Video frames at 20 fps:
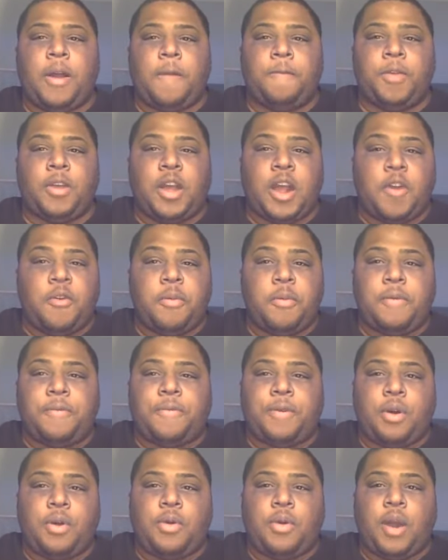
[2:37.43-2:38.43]
the government
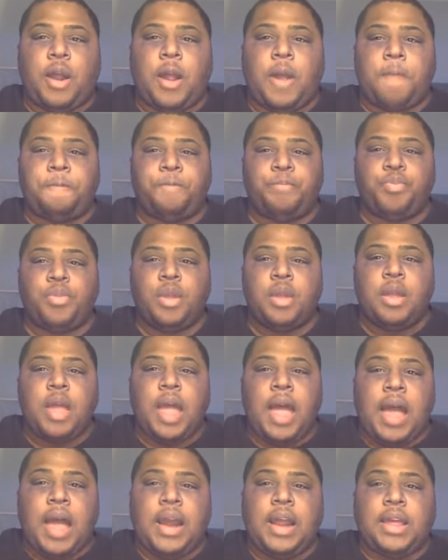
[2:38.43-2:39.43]
program
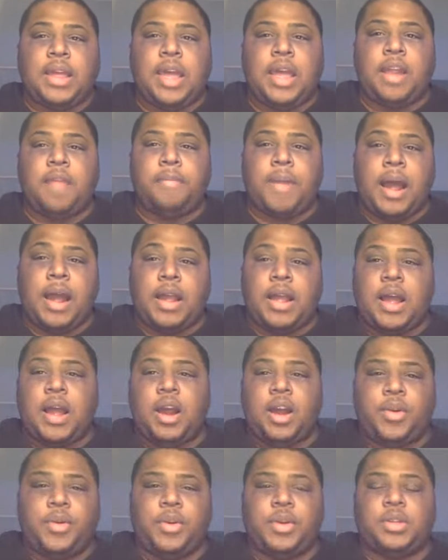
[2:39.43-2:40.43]
allocated by
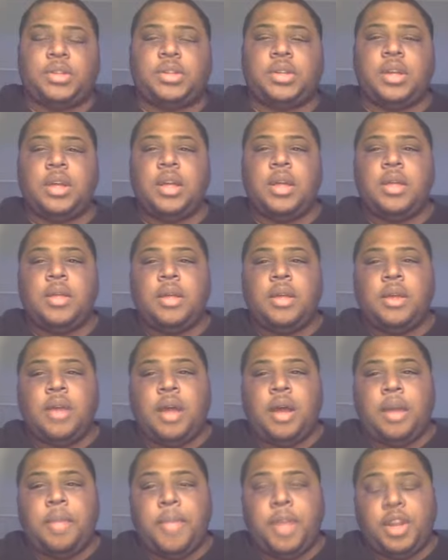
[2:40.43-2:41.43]
Congress,
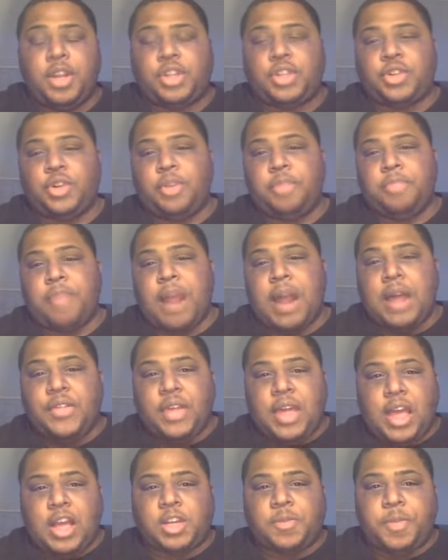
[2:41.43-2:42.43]
administered by
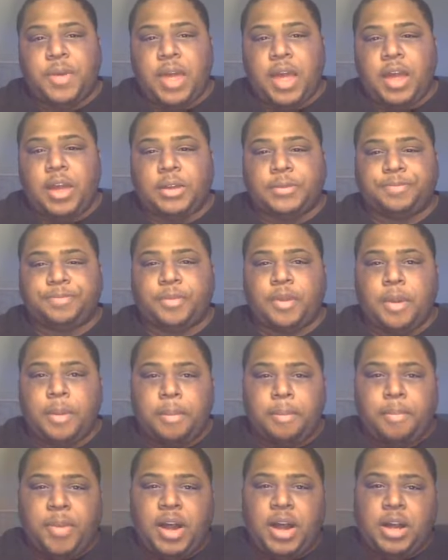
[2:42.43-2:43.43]
the SBA.
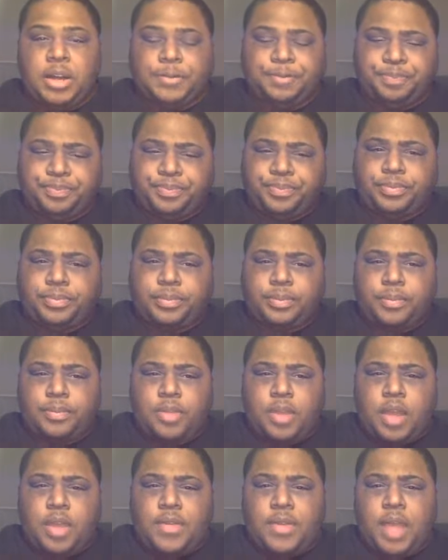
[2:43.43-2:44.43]
But
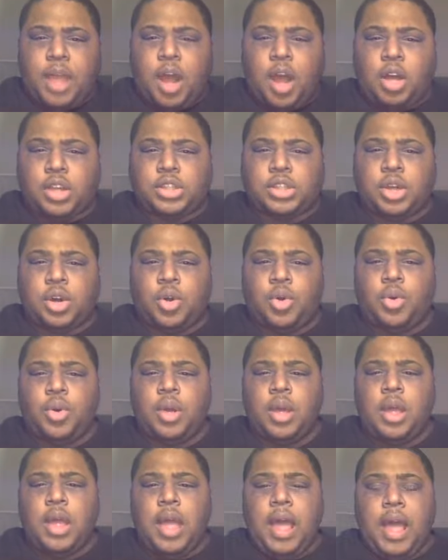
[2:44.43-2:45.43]
they also
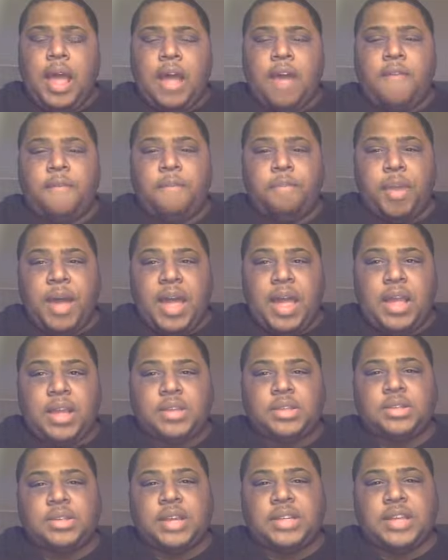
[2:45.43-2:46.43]
have
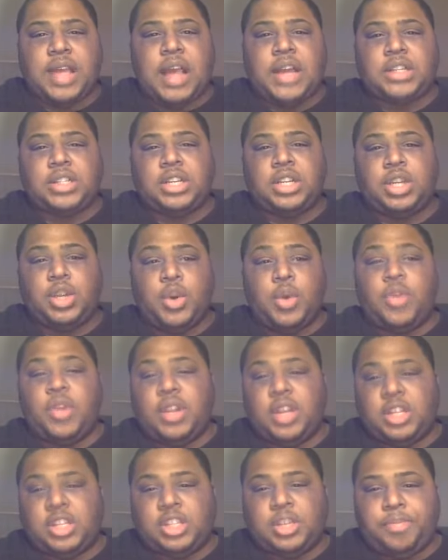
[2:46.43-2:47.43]
banks that's actually doing the
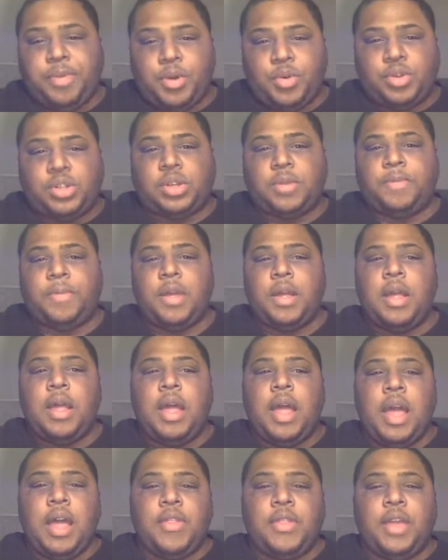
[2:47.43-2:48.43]
distribution.
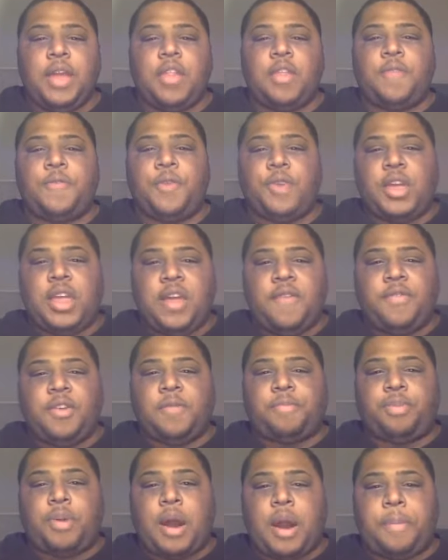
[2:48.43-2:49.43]
And then the
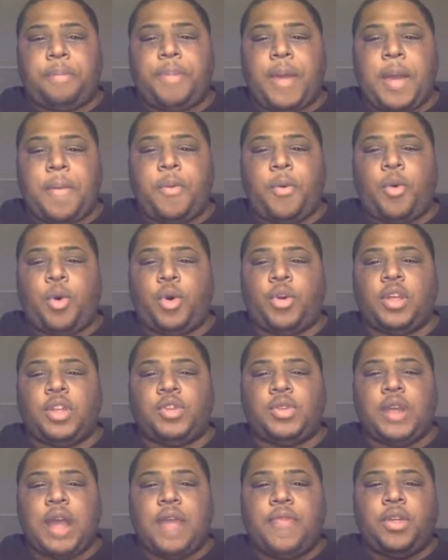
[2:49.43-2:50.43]
forgiveness paperwork that
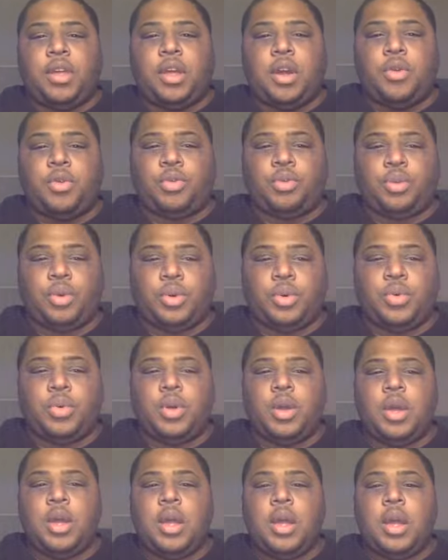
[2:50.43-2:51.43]
you'd have to go through
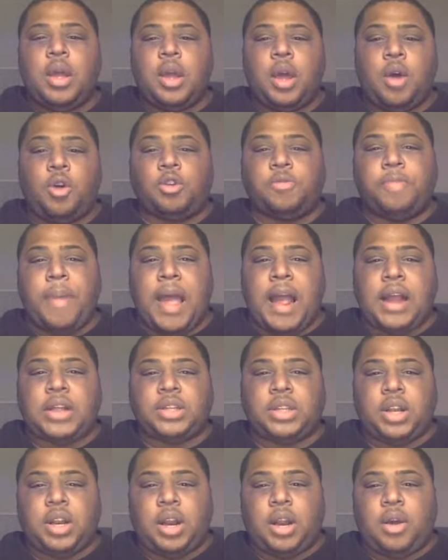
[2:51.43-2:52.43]
goes back
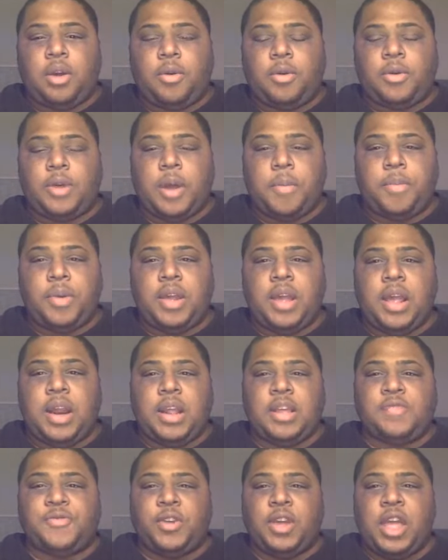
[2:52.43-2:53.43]
to the loan company and
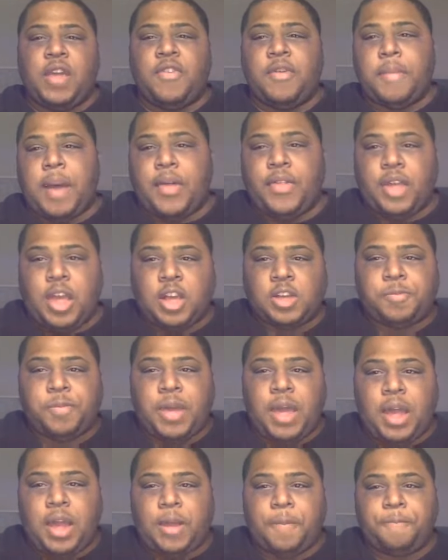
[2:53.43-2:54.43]
is forgiven by the
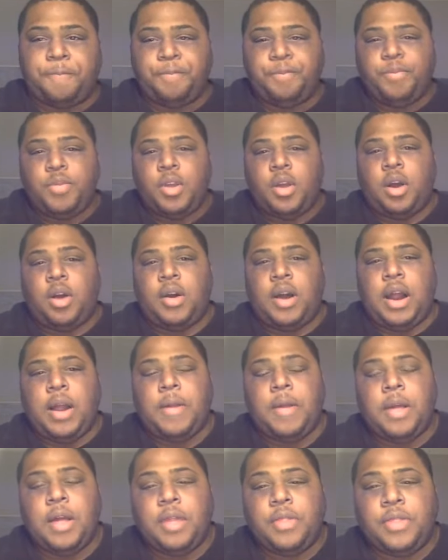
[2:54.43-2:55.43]
SBA. All right.
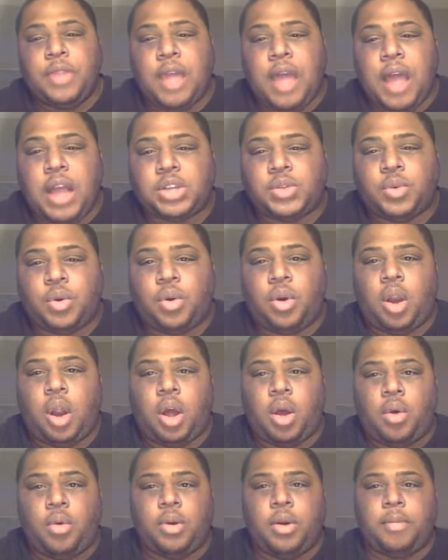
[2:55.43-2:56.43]
The actual
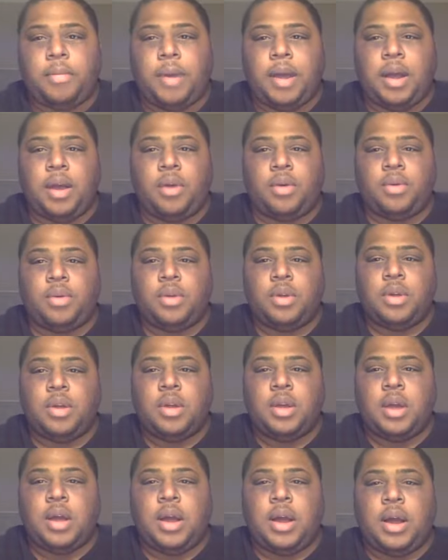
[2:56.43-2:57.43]
loan amount
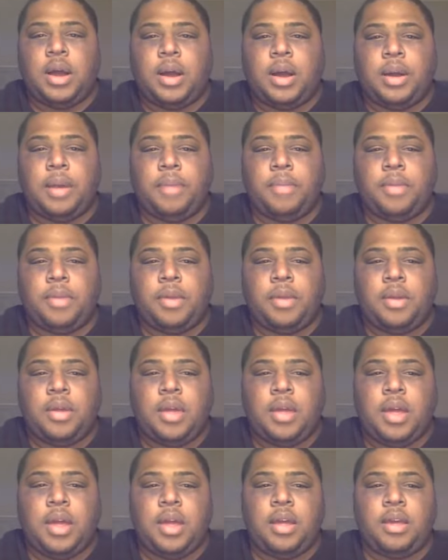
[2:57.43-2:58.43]

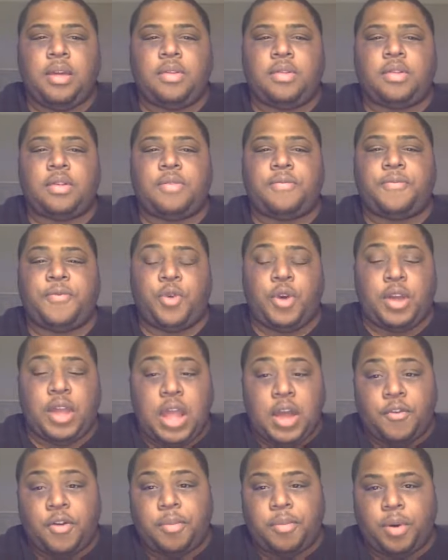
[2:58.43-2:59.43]
is
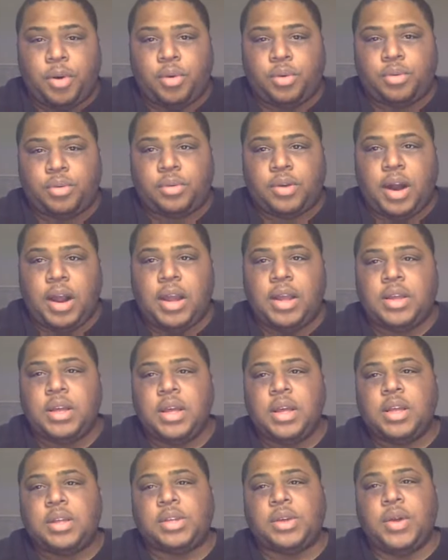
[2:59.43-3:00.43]
forgivable, right?
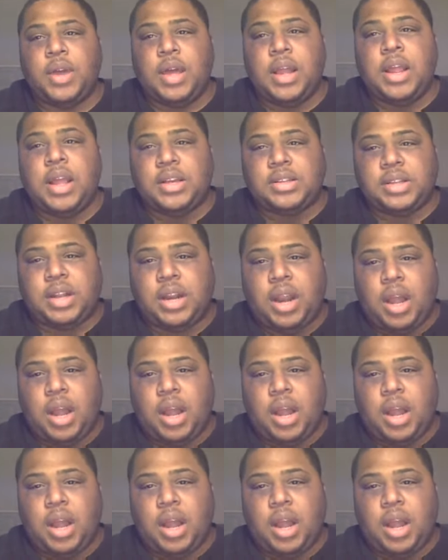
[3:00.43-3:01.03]
So it is a